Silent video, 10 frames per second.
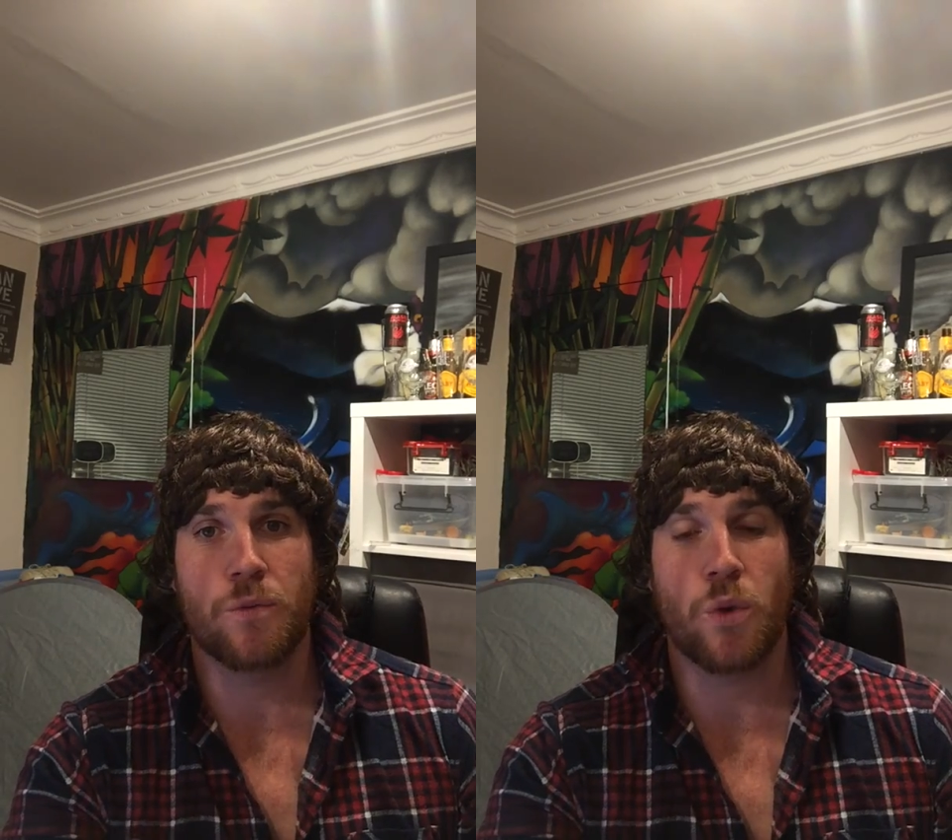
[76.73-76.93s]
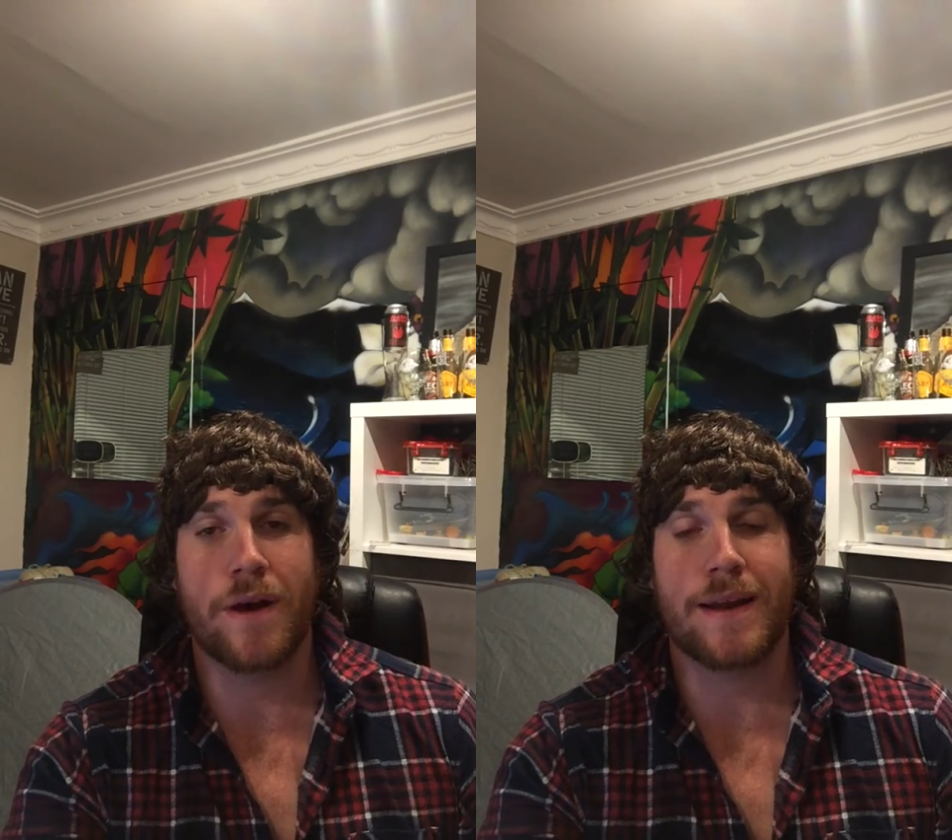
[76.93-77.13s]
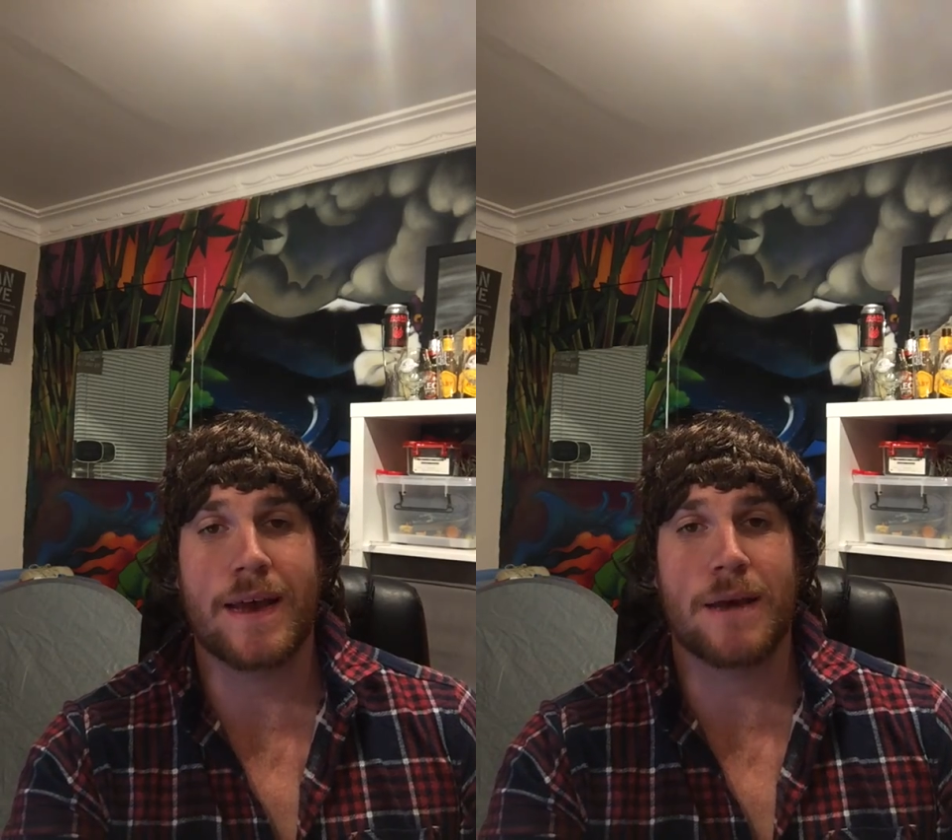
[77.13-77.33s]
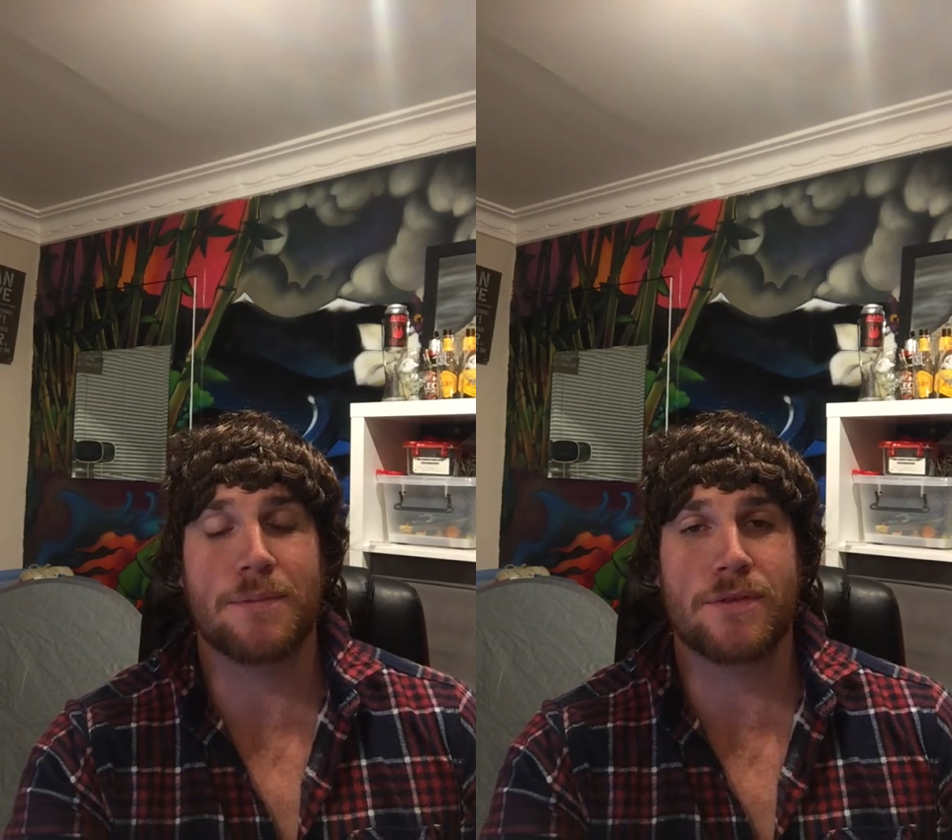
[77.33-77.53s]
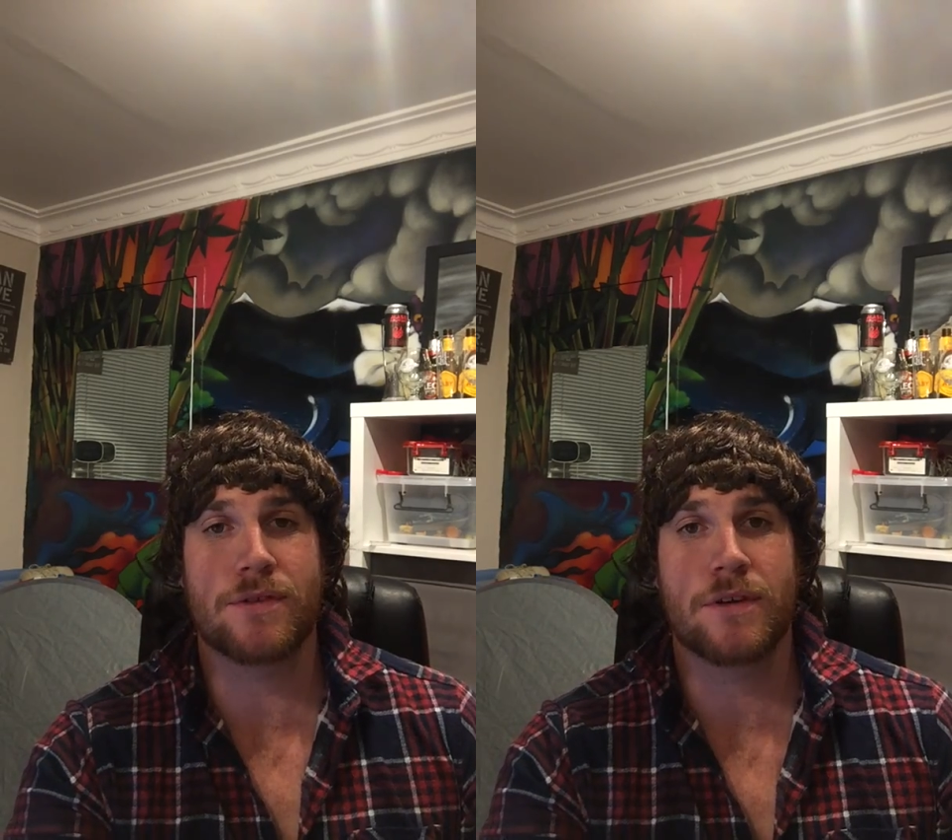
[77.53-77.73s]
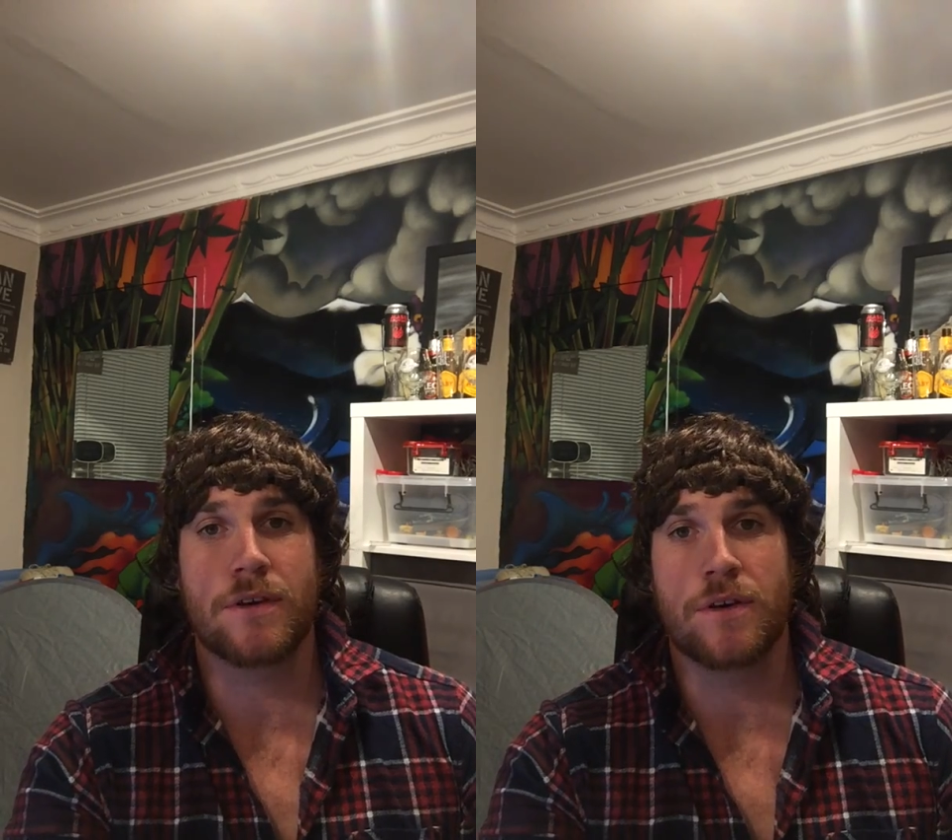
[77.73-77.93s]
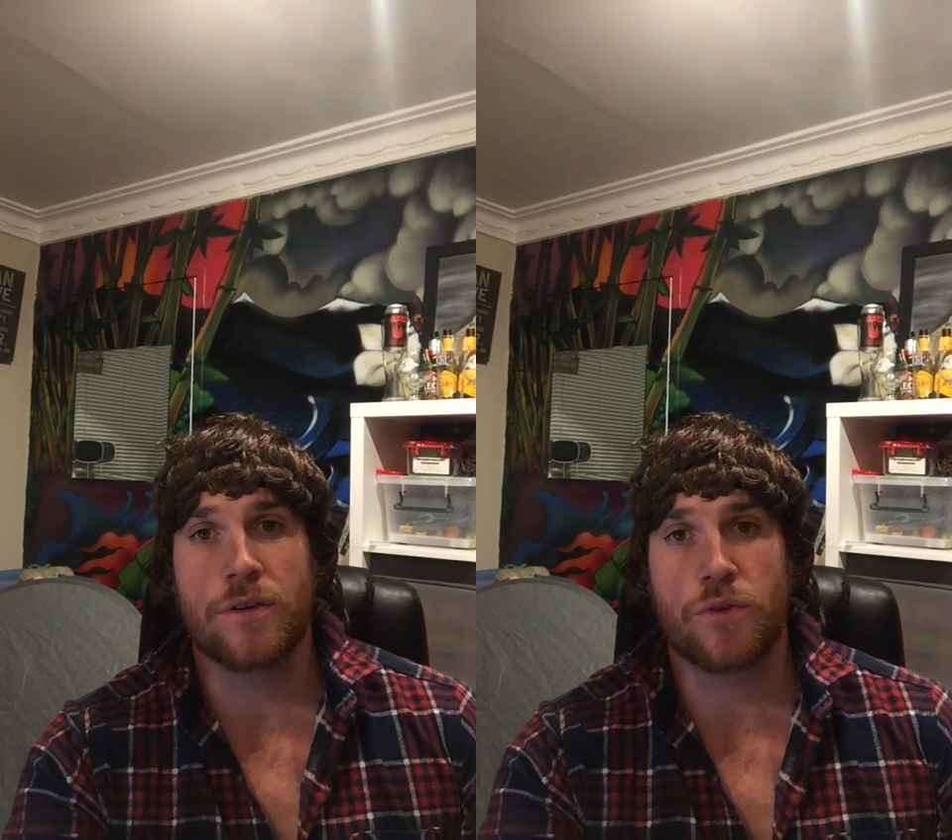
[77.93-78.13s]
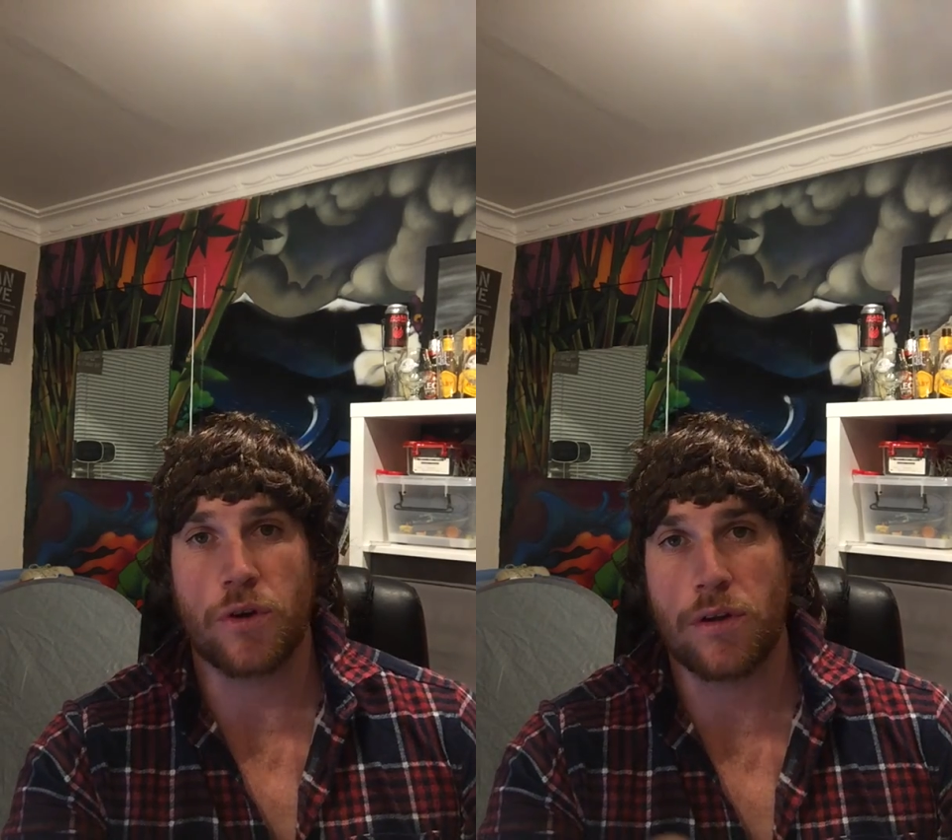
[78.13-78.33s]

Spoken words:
White Labs took a